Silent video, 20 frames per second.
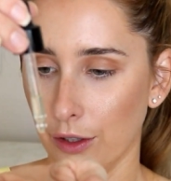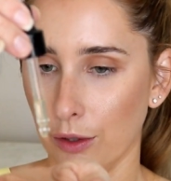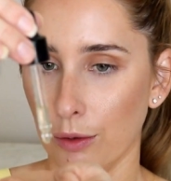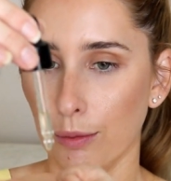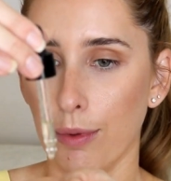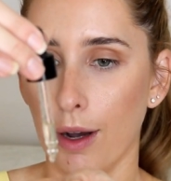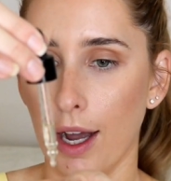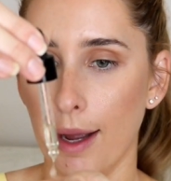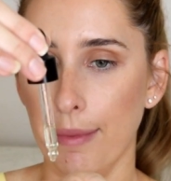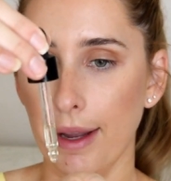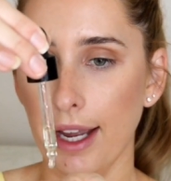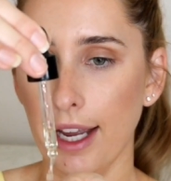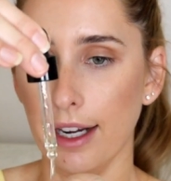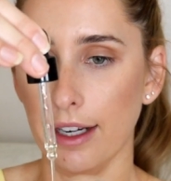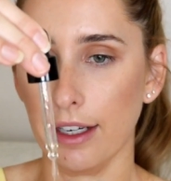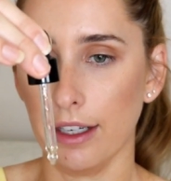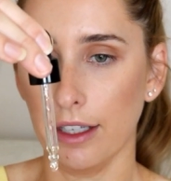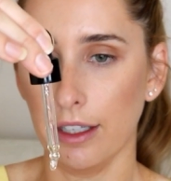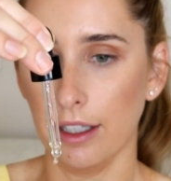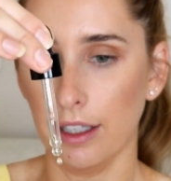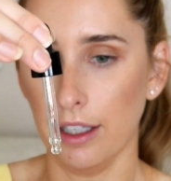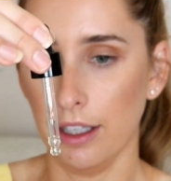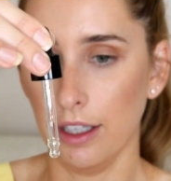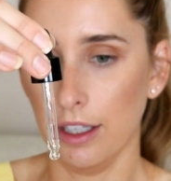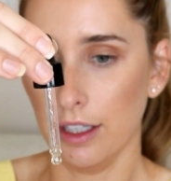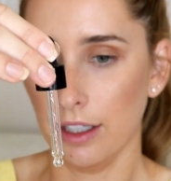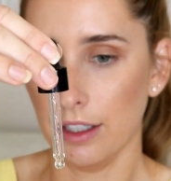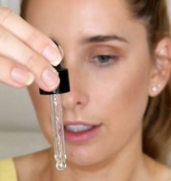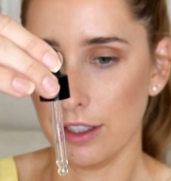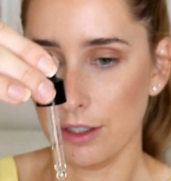pipette,
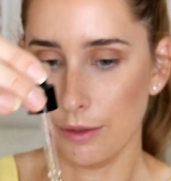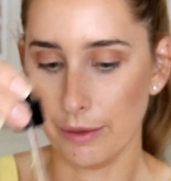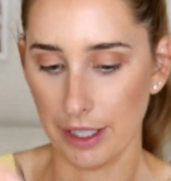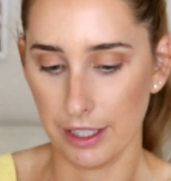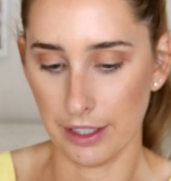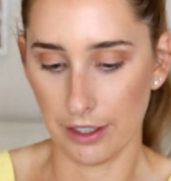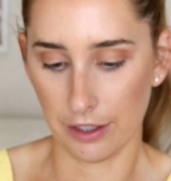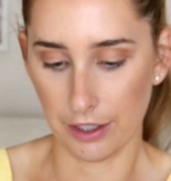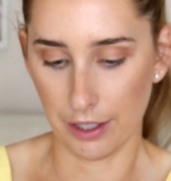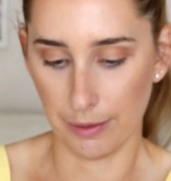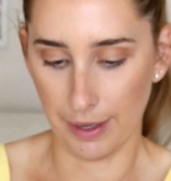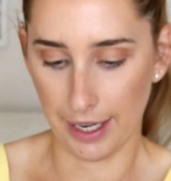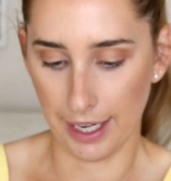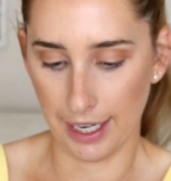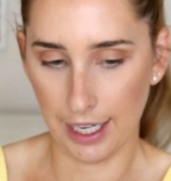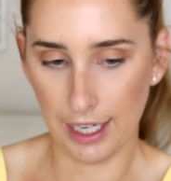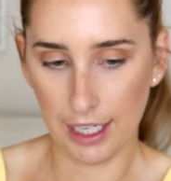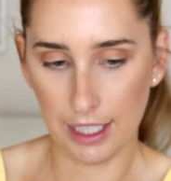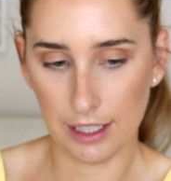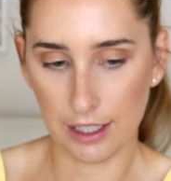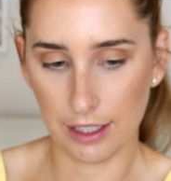squeeze it onto my hands.